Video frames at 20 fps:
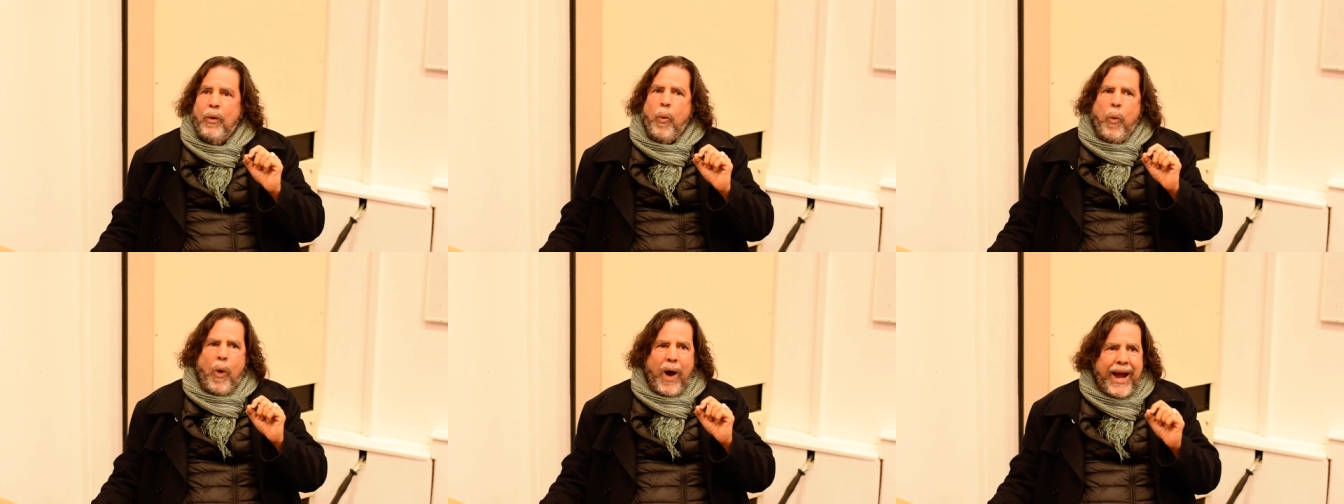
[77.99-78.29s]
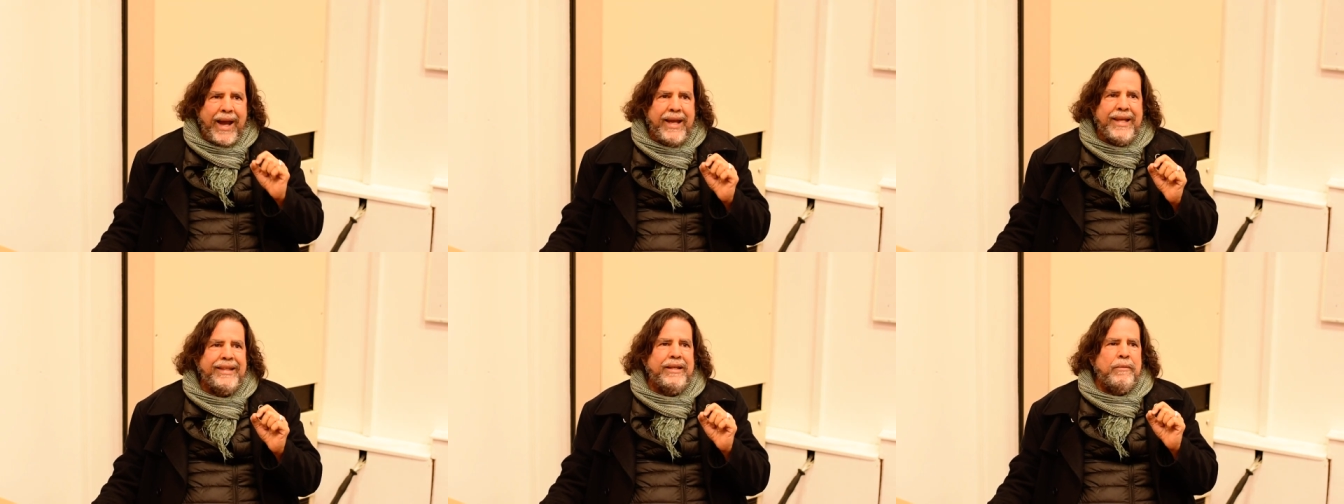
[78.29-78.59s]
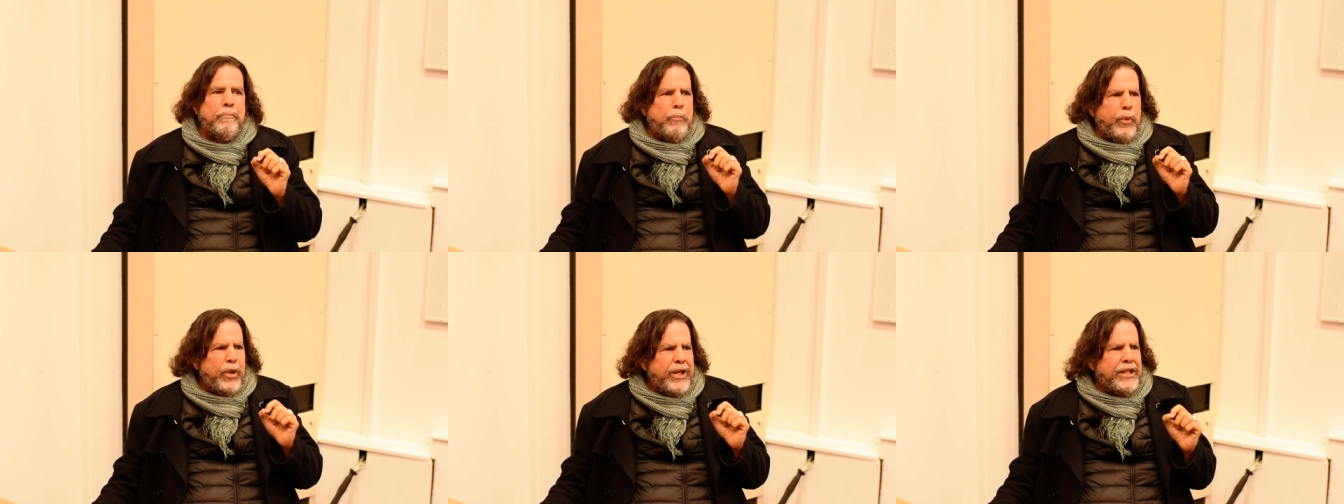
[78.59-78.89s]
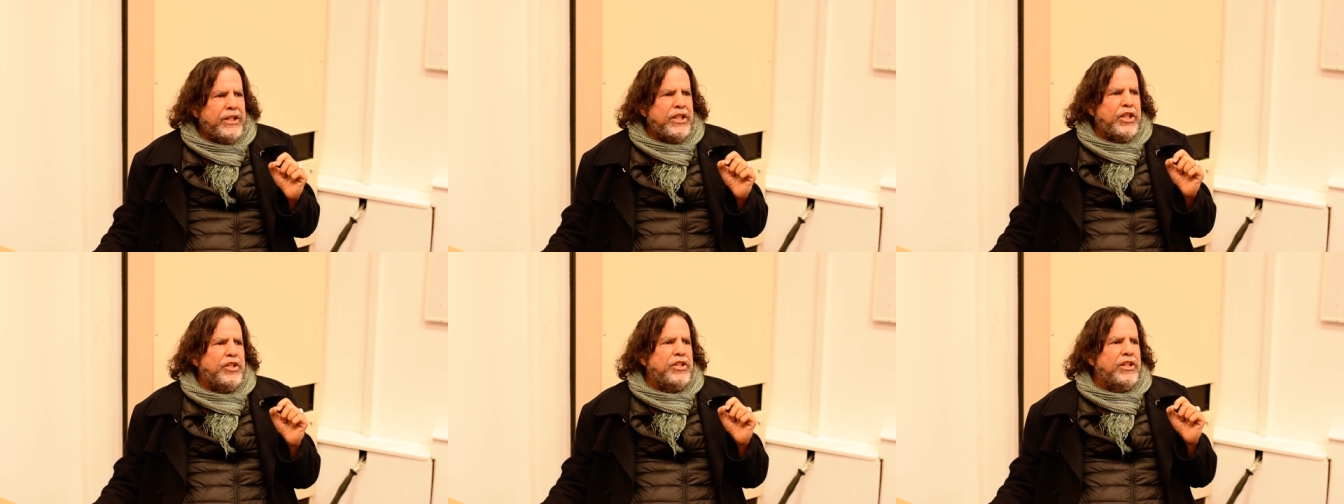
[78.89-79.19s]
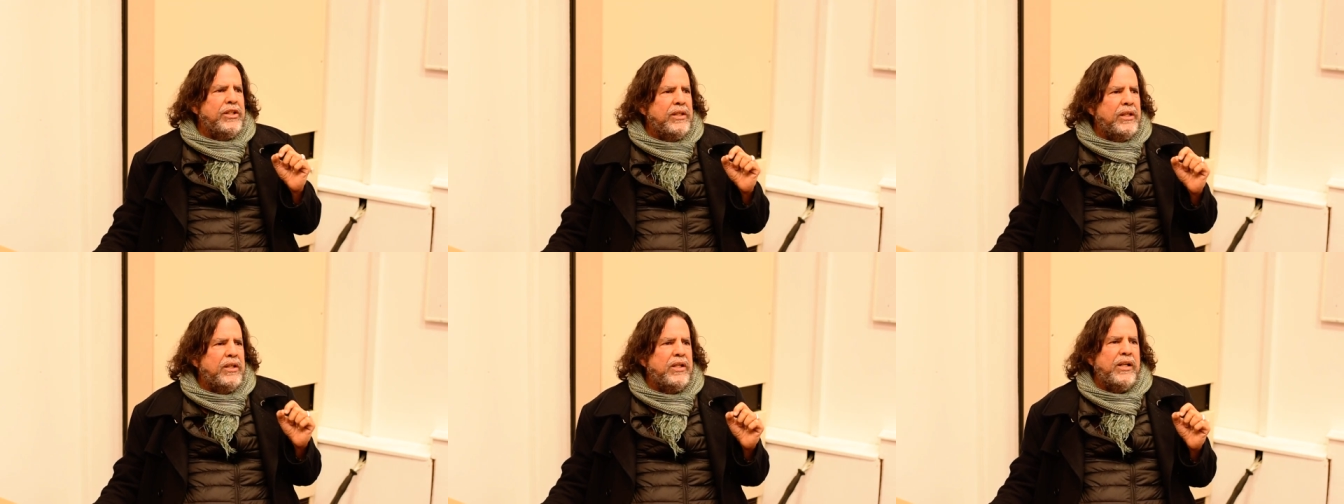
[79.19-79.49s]
Why the British
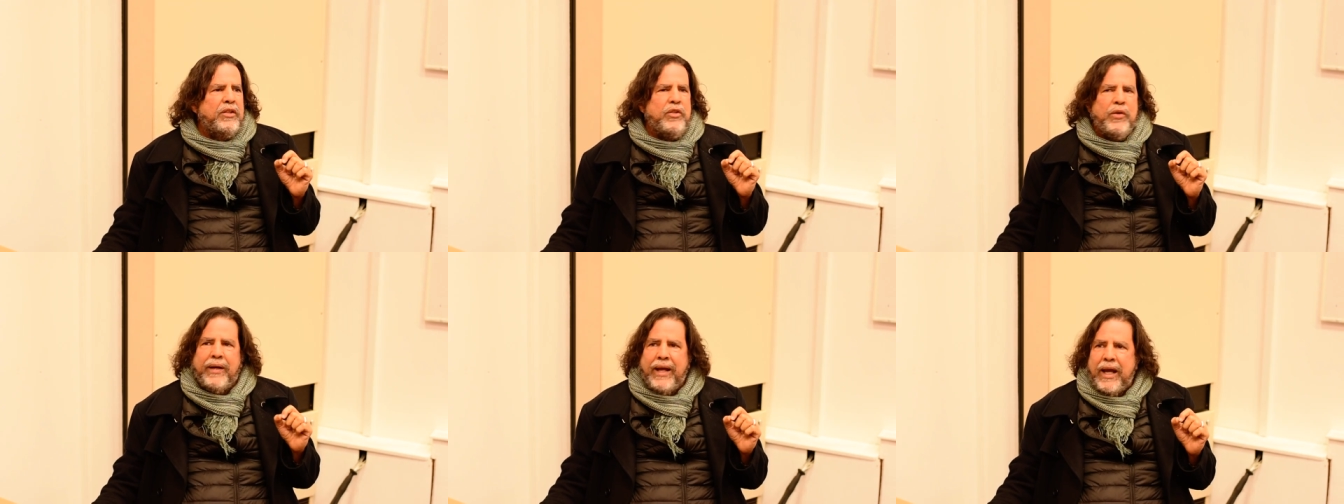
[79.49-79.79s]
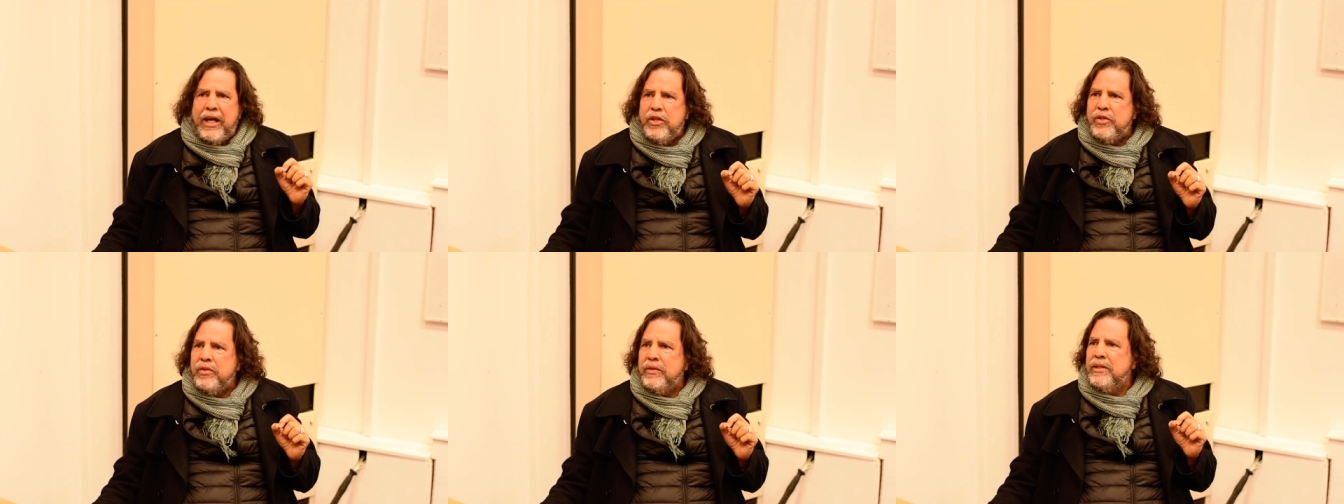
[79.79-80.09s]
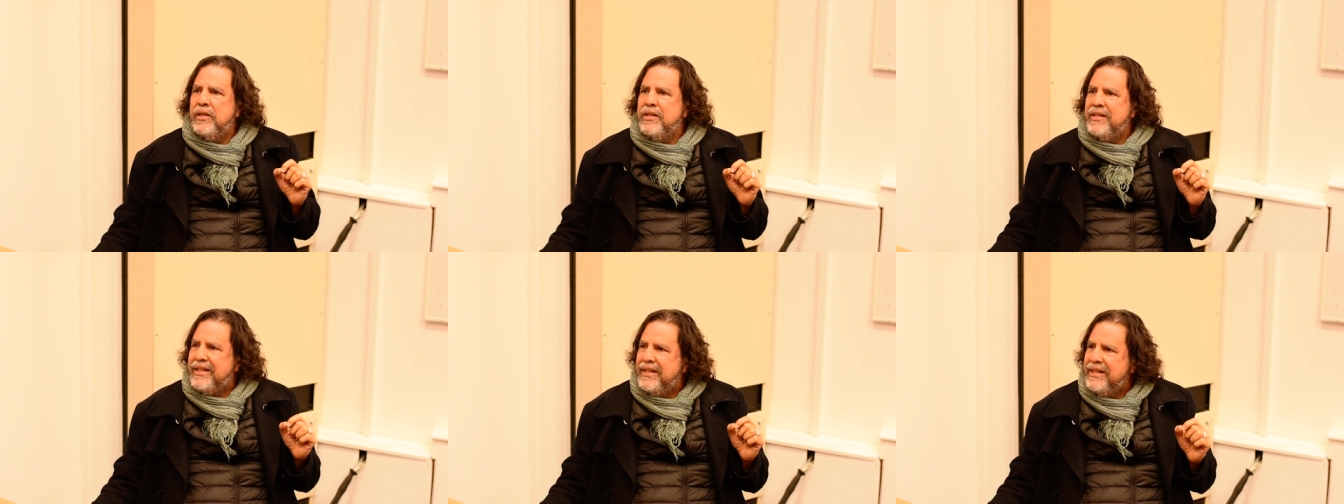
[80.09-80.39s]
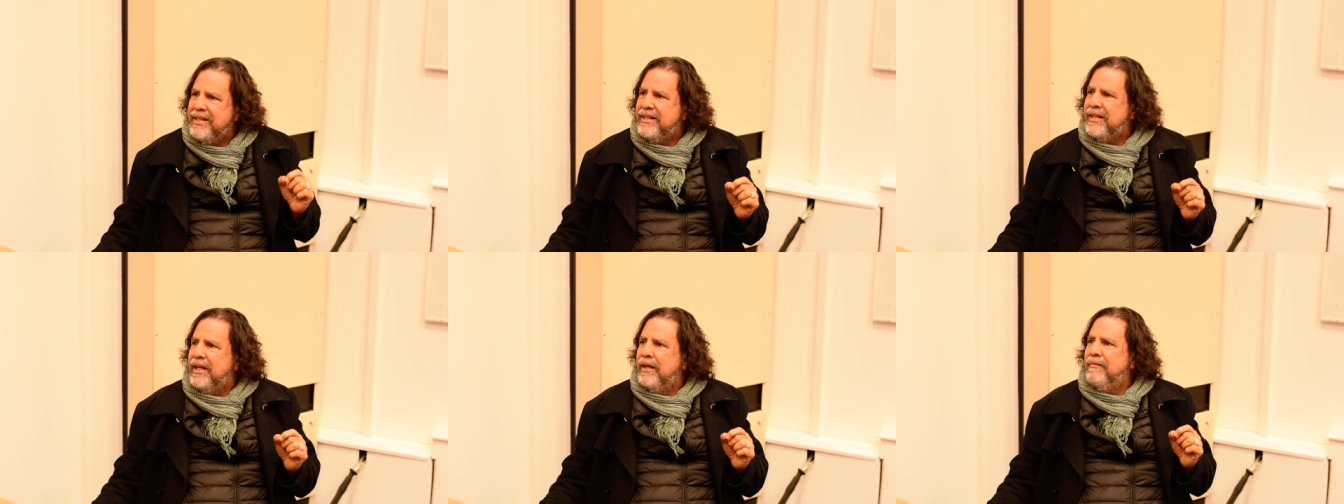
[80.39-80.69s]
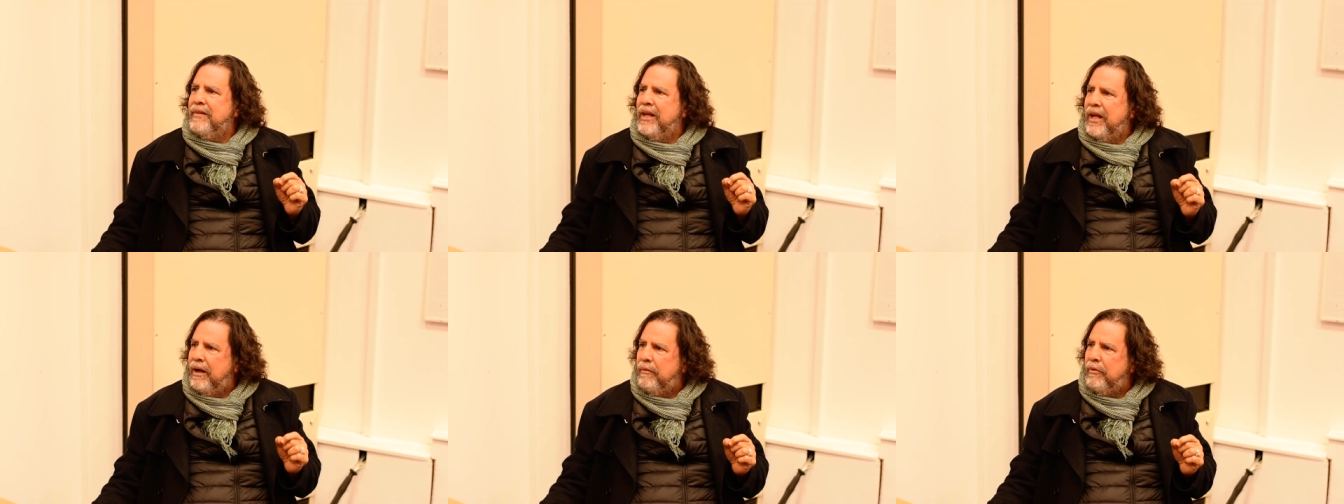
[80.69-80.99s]
in their educational system
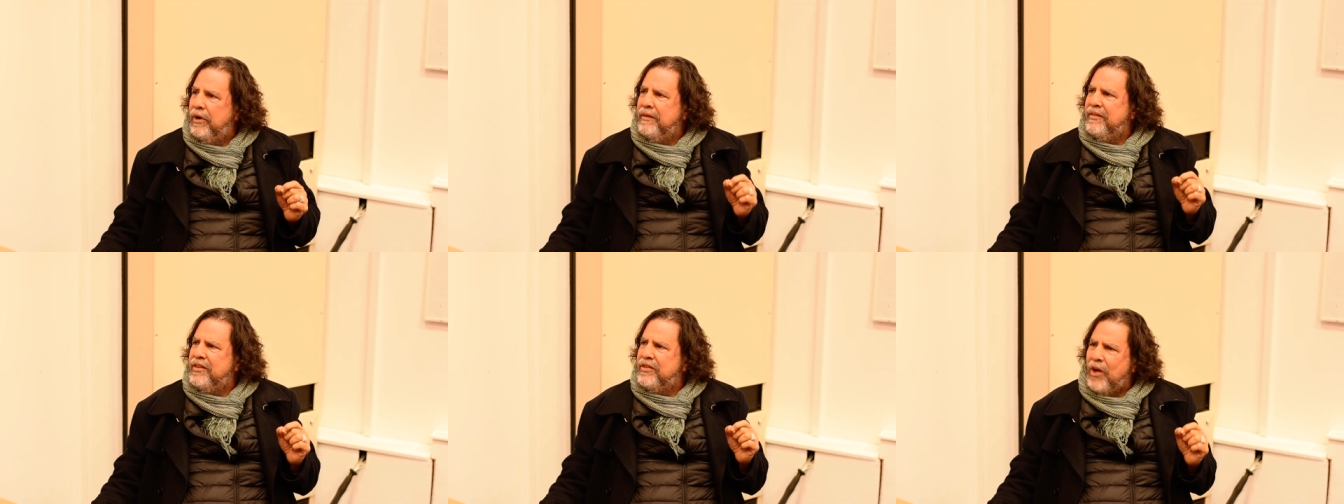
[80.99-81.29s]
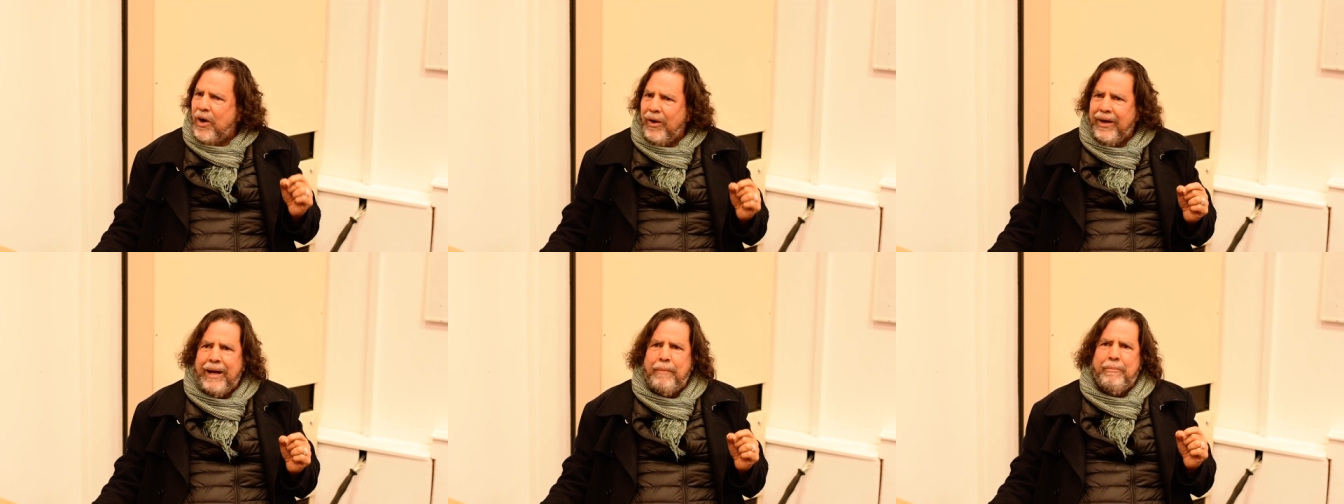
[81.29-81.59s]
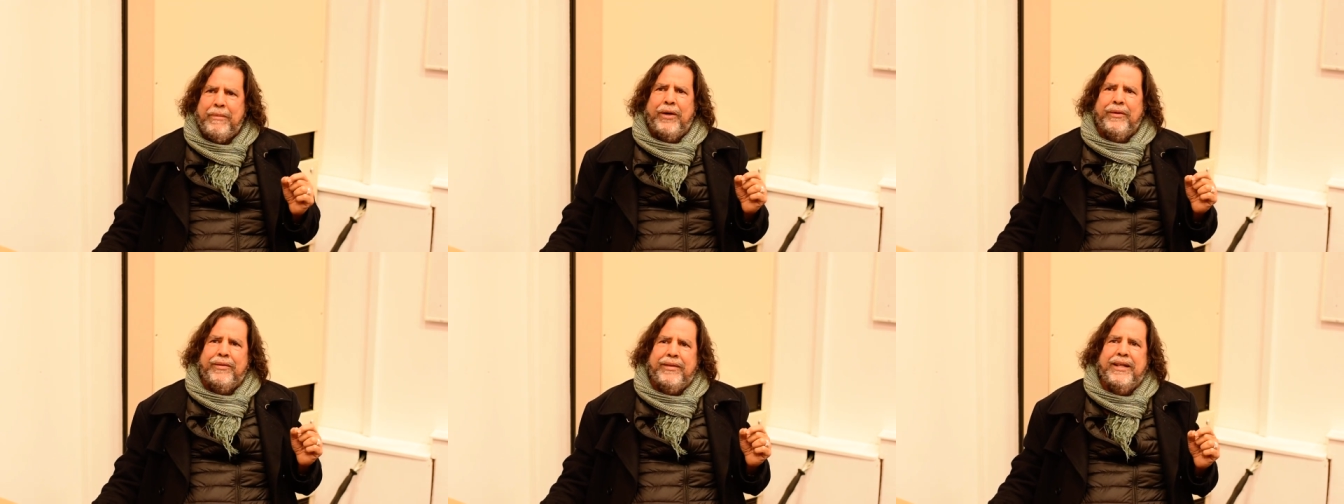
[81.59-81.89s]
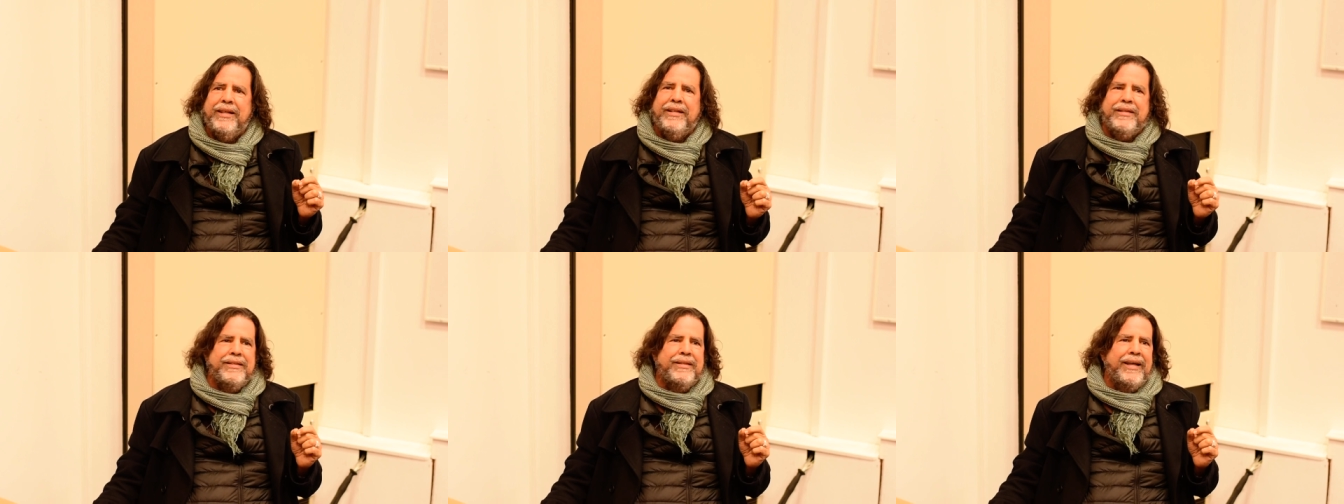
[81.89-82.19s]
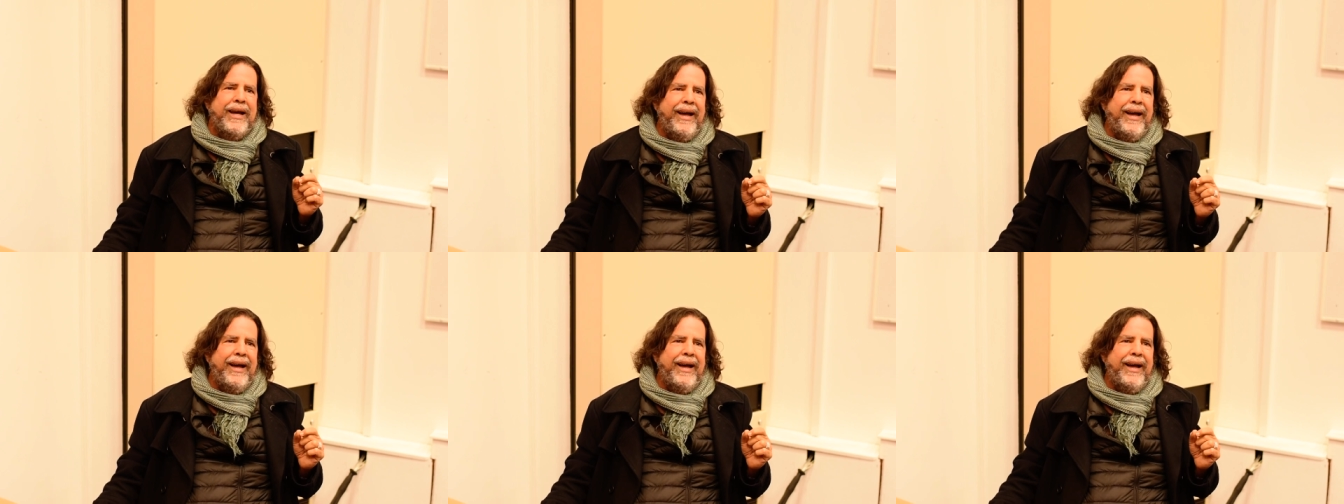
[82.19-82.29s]
never talk about this,